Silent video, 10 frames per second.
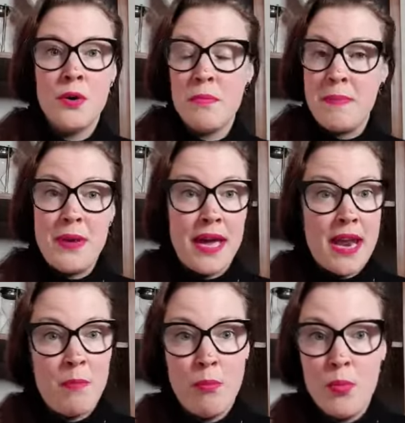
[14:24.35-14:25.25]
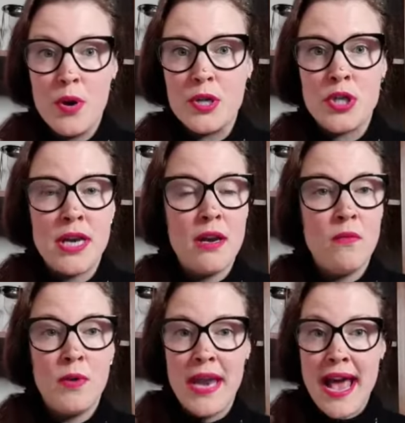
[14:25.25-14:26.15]
maybe you had abortion,
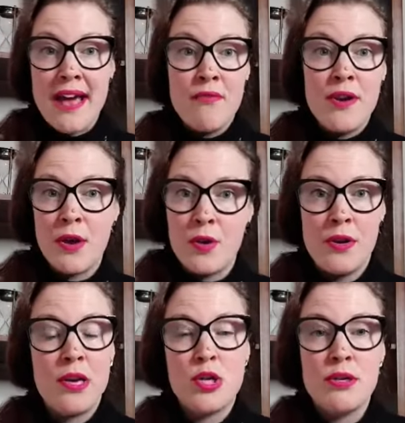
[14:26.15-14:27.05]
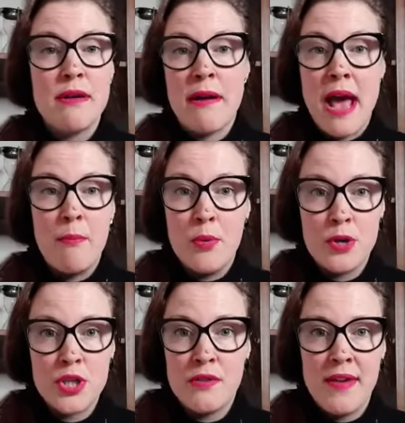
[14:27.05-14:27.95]
whatever the condition around
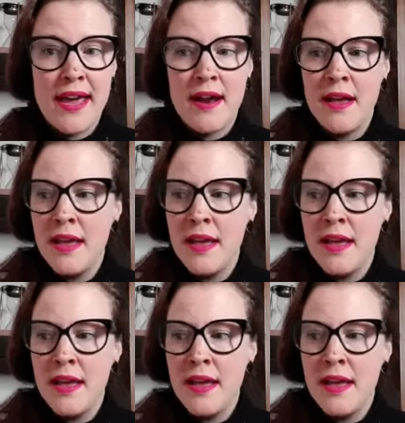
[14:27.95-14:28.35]
abortion where,